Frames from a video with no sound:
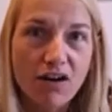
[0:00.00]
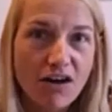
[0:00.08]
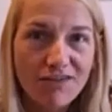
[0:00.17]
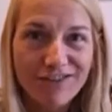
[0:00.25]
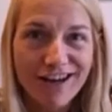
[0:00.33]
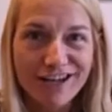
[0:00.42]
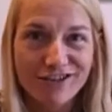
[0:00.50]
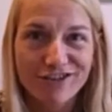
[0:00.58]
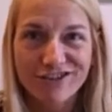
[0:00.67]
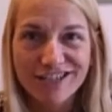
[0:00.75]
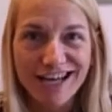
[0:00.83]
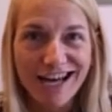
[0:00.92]
off at your
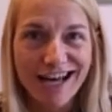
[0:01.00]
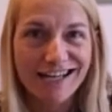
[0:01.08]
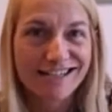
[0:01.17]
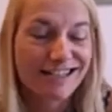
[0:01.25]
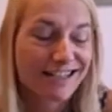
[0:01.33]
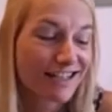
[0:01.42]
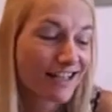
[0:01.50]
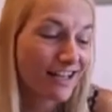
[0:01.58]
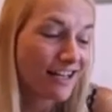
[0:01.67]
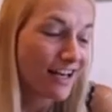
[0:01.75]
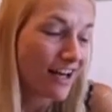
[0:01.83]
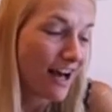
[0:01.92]
desk.
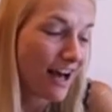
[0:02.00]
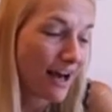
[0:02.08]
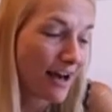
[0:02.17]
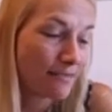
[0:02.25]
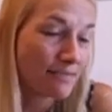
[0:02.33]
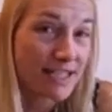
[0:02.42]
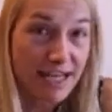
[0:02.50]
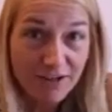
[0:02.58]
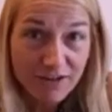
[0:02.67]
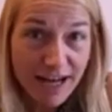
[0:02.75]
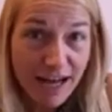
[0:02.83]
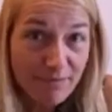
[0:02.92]
Um, take your
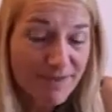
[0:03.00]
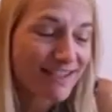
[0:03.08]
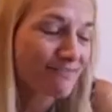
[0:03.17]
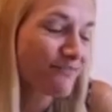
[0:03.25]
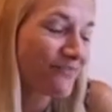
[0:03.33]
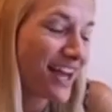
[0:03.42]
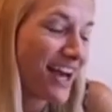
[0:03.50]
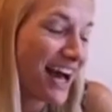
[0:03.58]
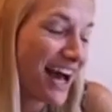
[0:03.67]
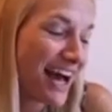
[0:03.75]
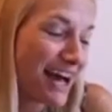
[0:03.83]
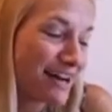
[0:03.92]
naps.
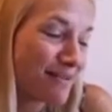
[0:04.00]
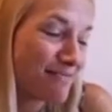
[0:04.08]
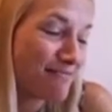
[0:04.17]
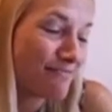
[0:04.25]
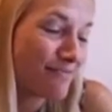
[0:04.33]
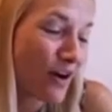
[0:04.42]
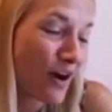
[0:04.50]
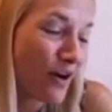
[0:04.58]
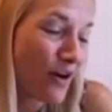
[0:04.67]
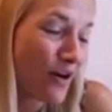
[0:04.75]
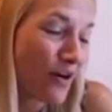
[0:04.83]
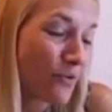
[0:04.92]
Um,
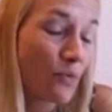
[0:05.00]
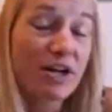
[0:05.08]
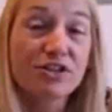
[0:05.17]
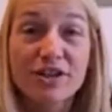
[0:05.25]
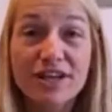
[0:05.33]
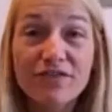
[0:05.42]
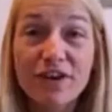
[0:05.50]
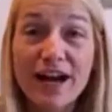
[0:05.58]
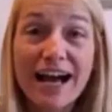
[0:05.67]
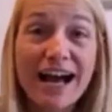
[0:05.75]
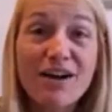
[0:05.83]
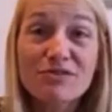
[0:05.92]
wondering if our
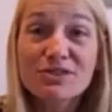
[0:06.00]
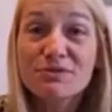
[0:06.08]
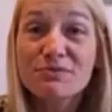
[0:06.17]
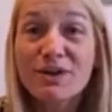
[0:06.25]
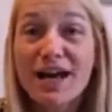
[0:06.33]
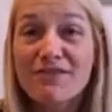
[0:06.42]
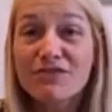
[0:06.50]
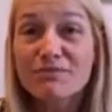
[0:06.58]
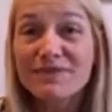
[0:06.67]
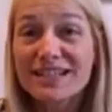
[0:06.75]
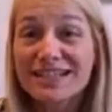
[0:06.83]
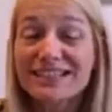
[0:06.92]
house will ever
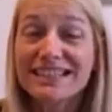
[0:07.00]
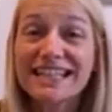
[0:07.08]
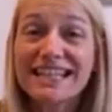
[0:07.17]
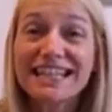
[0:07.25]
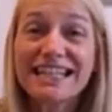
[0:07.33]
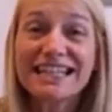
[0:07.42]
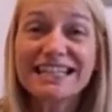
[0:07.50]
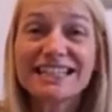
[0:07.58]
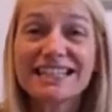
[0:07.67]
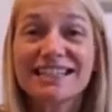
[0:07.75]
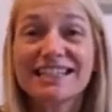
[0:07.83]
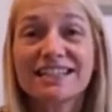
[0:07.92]
be
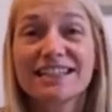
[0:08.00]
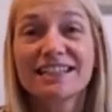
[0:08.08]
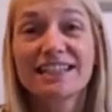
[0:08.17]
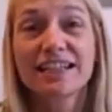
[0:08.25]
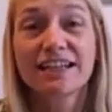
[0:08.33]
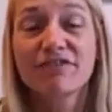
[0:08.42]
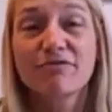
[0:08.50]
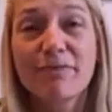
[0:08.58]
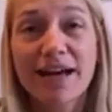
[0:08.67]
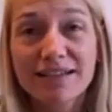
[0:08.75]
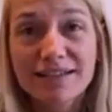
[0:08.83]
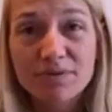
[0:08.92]
clean if
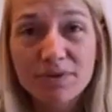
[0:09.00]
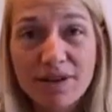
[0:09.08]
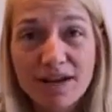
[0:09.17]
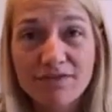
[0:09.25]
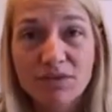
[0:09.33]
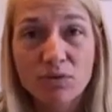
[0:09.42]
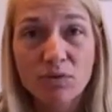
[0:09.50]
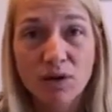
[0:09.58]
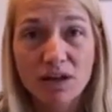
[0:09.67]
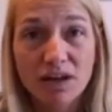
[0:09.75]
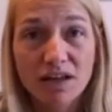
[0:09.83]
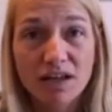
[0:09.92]
meds will ever
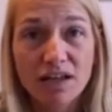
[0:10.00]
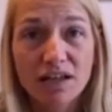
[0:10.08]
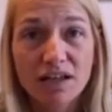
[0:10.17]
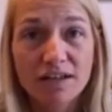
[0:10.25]
work,